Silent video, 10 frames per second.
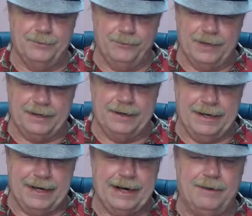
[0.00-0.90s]
in the
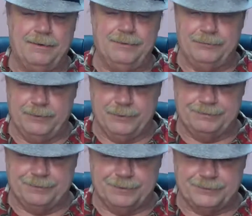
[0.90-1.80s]
water now than when we
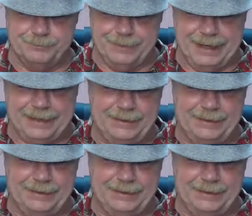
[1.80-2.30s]
first met.